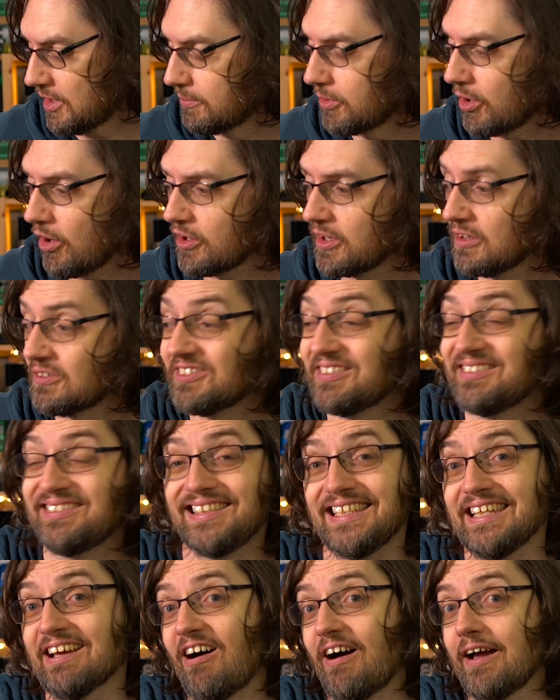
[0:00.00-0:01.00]
So I'm going into
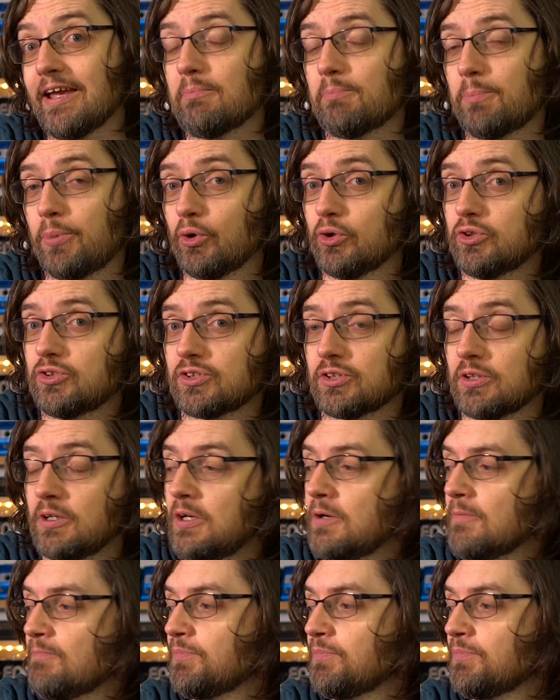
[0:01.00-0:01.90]
the DI input